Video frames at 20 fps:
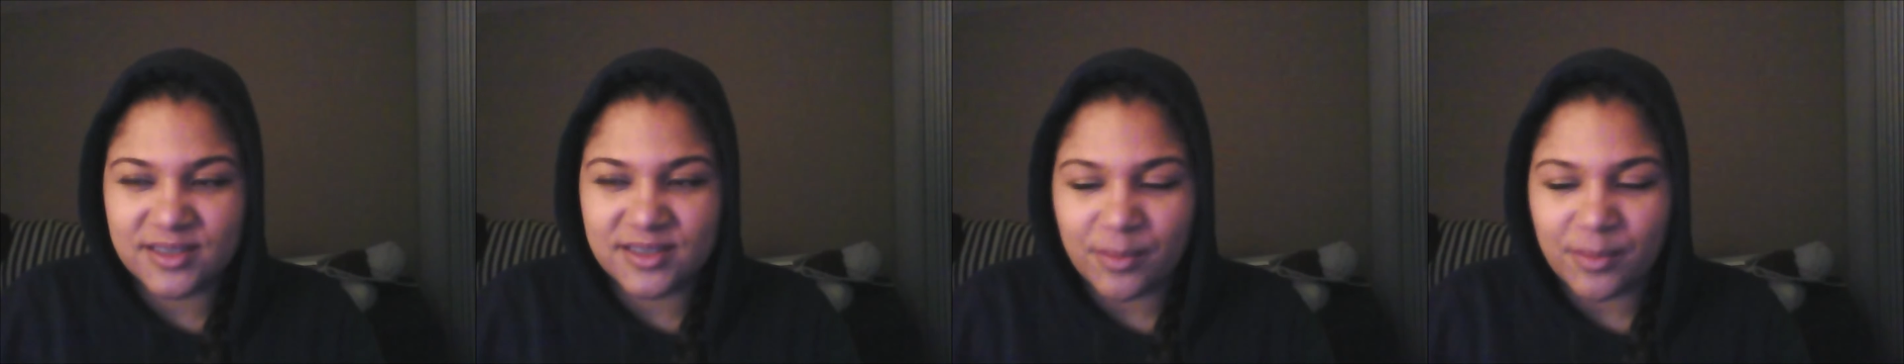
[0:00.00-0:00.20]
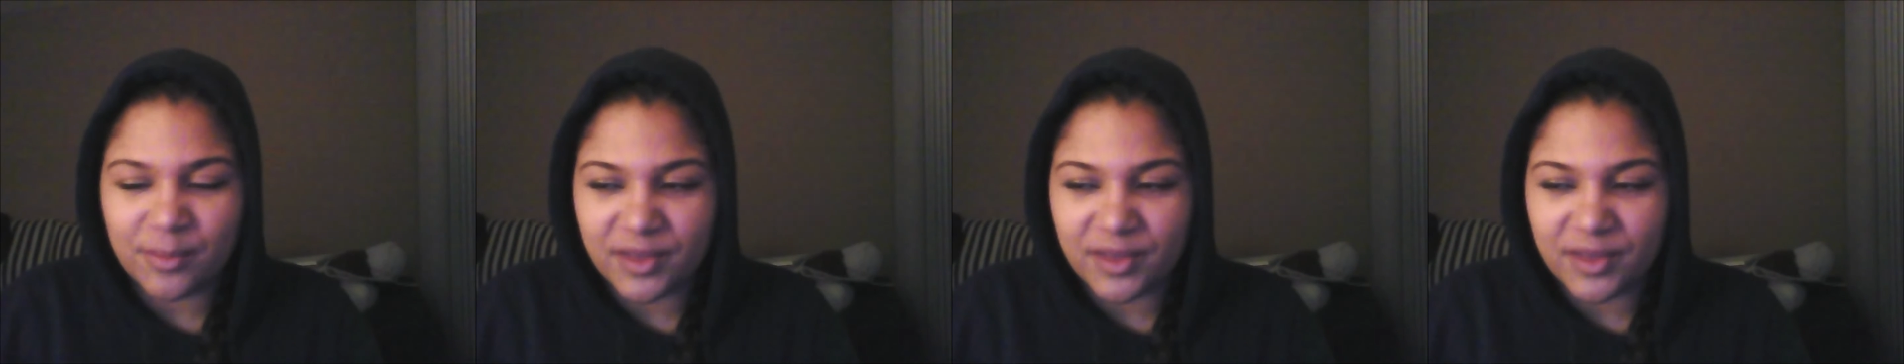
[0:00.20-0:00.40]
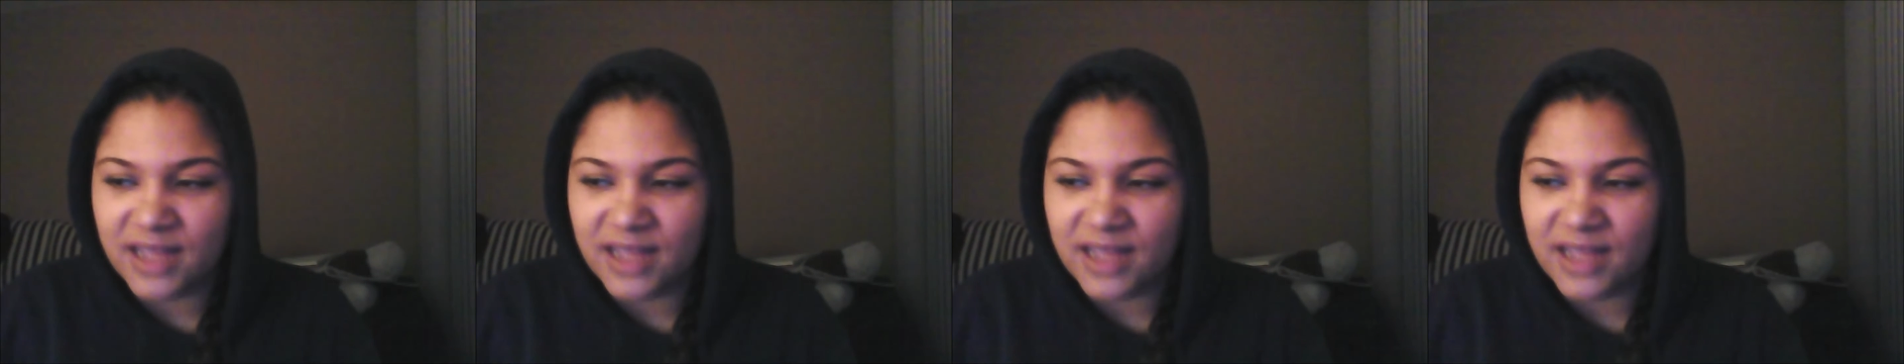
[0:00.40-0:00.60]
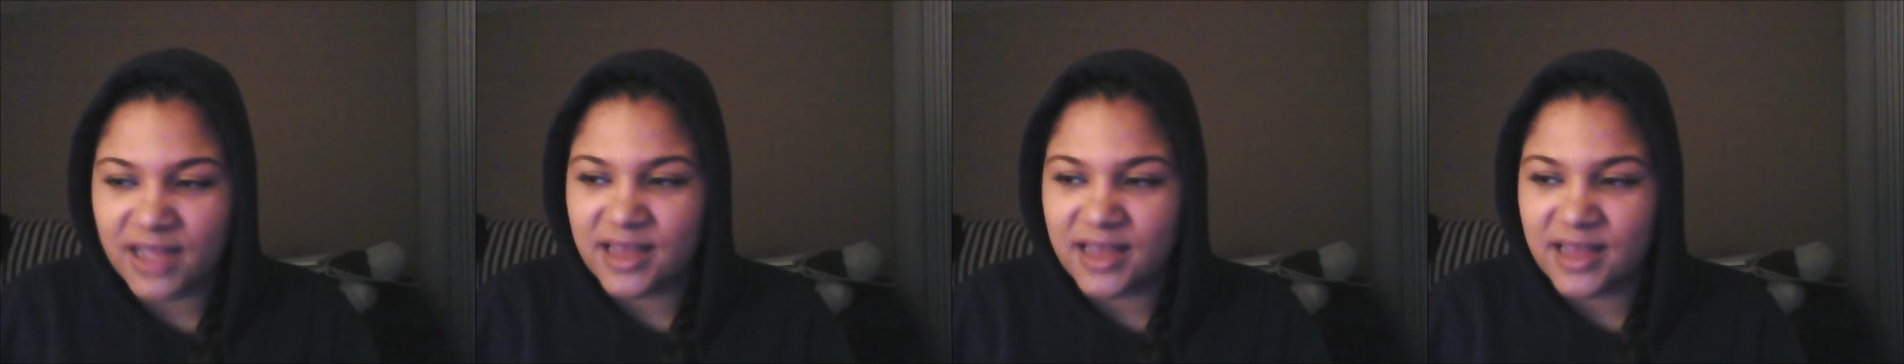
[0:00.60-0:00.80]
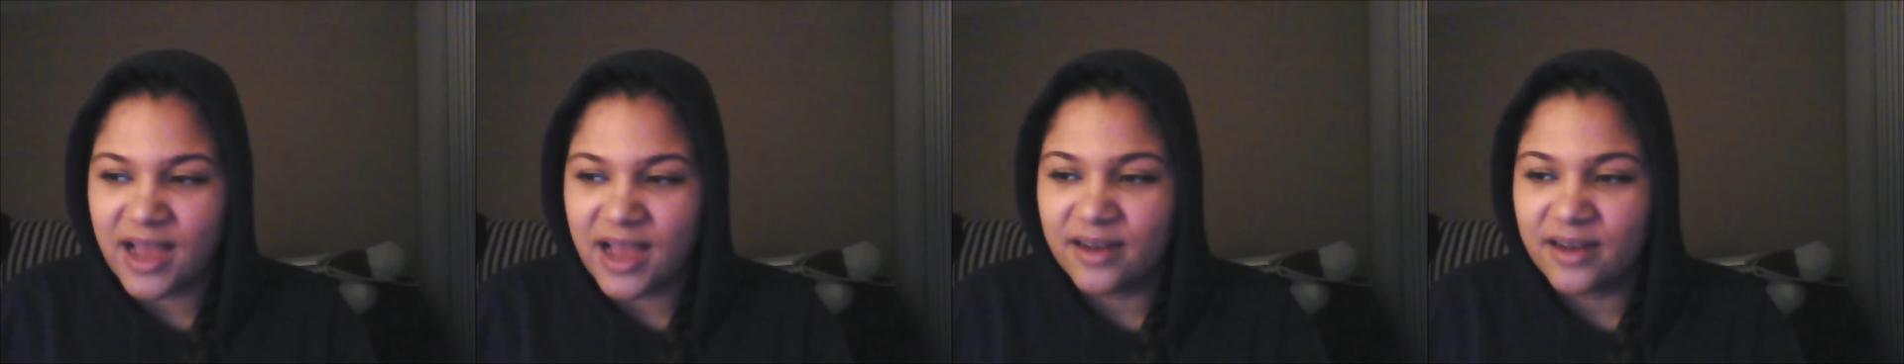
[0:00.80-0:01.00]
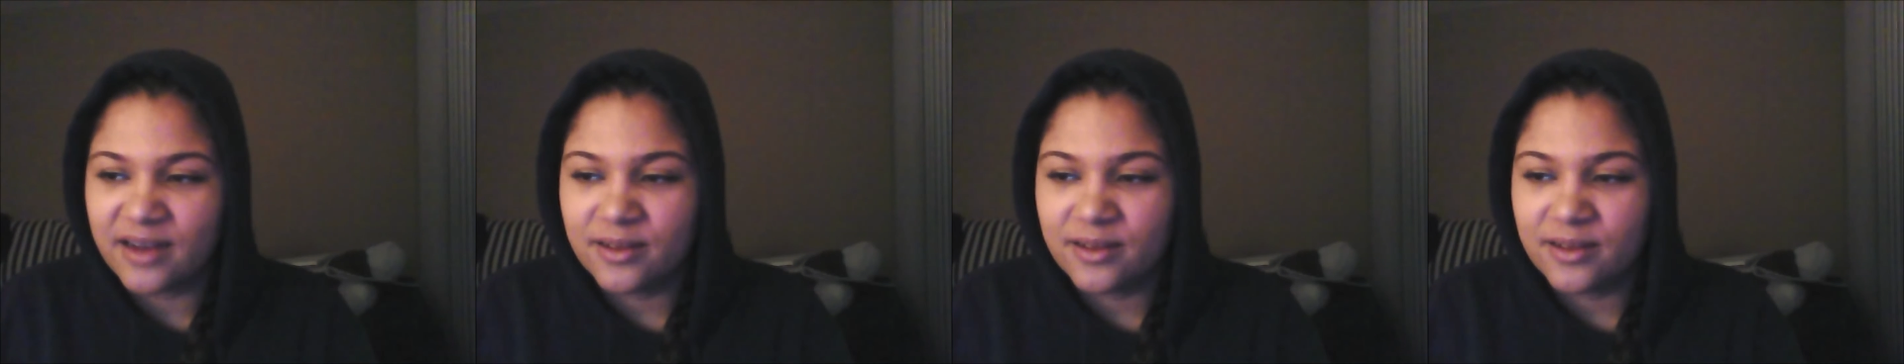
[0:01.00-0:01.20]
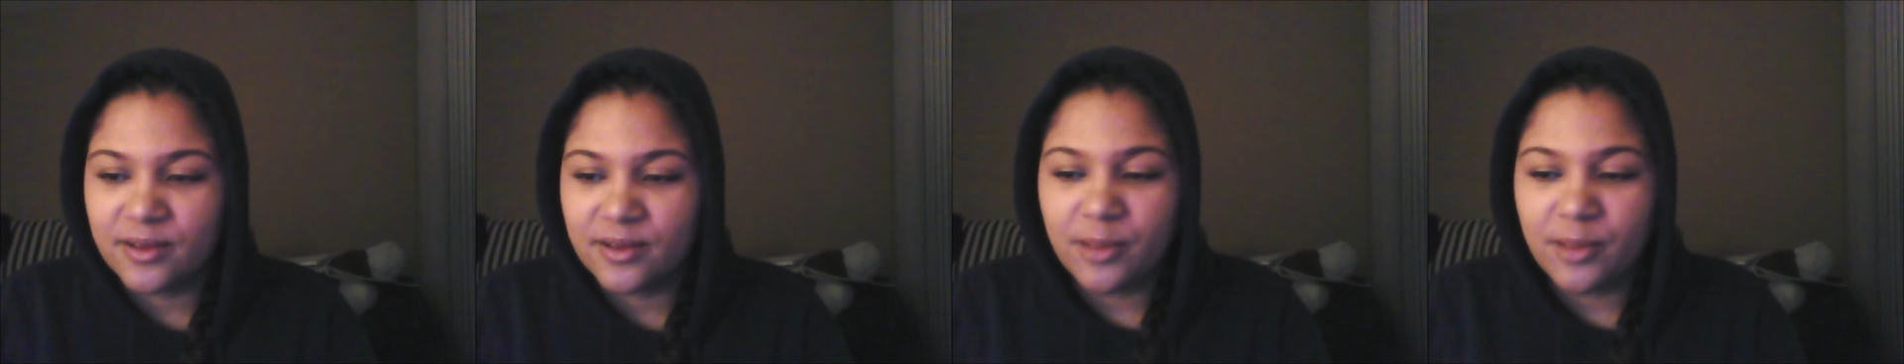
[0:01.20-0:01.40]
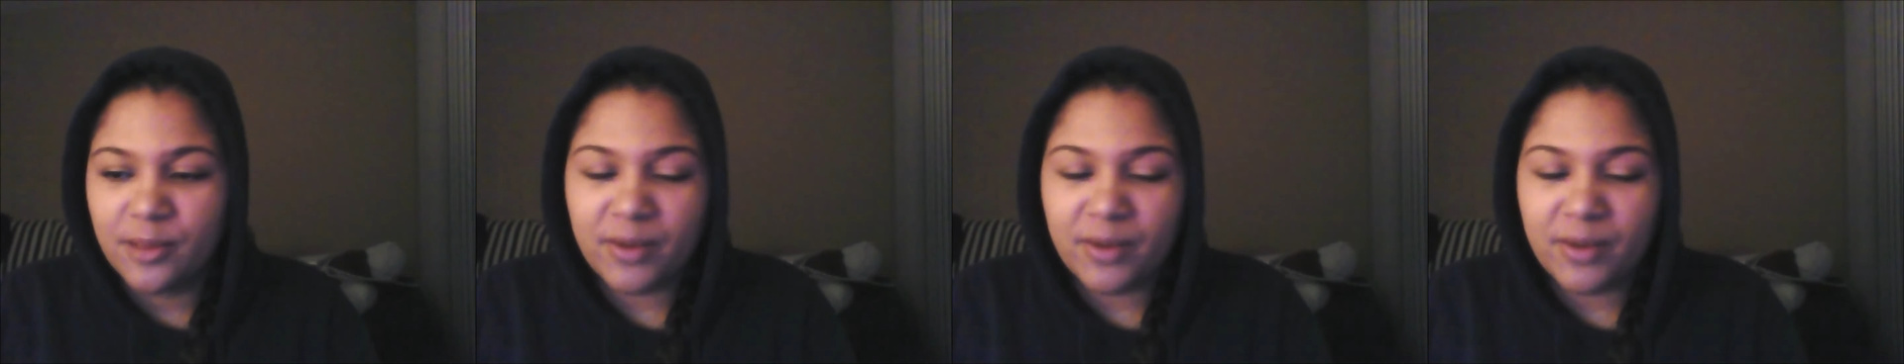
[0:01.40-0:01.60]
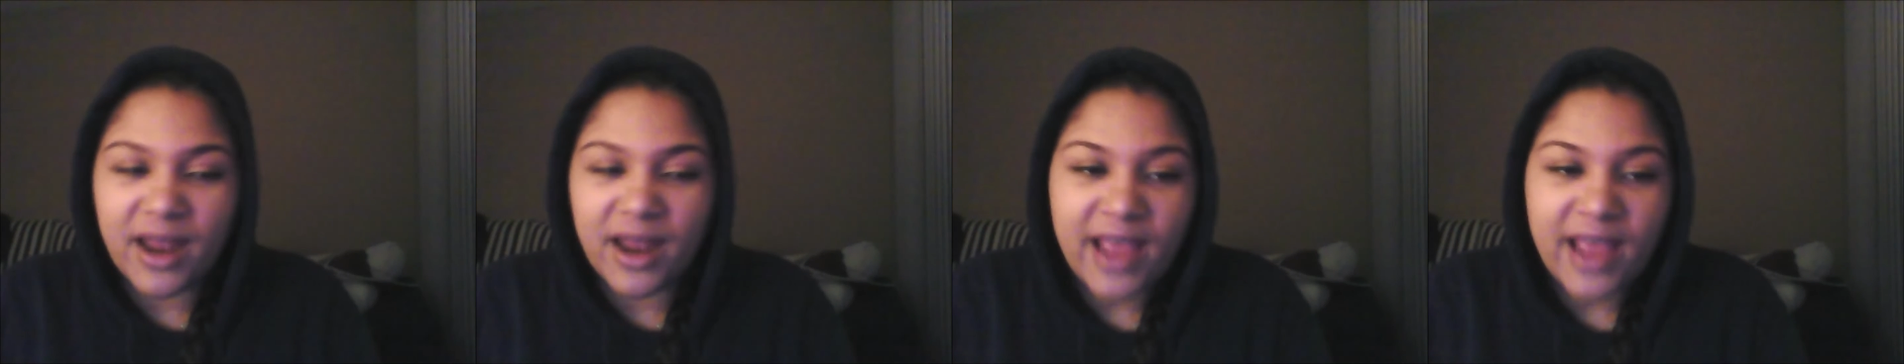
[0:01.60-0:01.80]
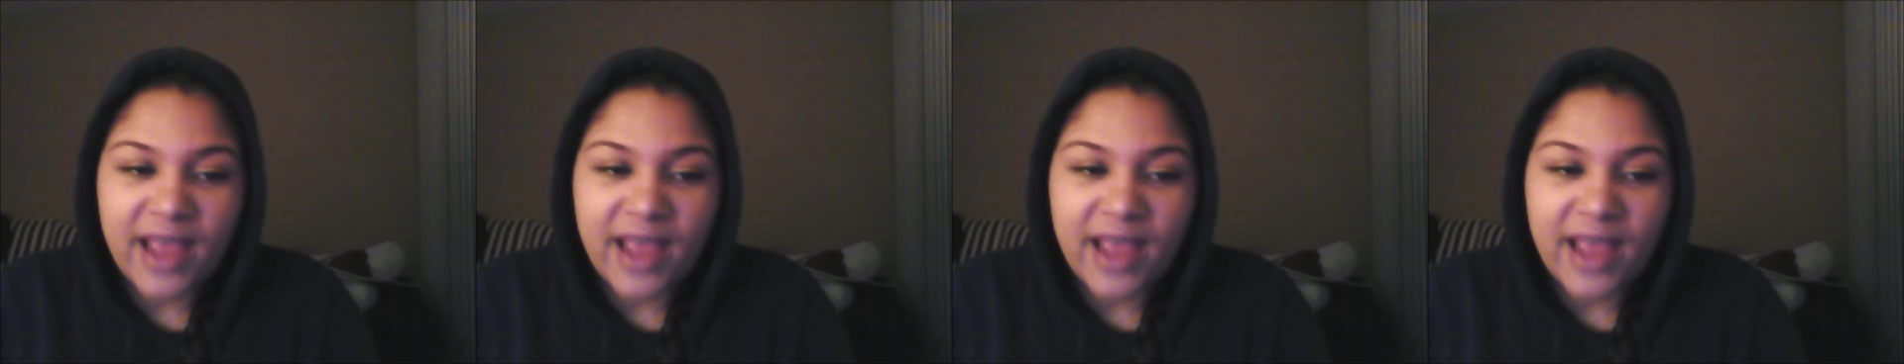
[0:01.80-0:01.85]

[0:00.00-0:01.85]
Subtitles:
something like that. But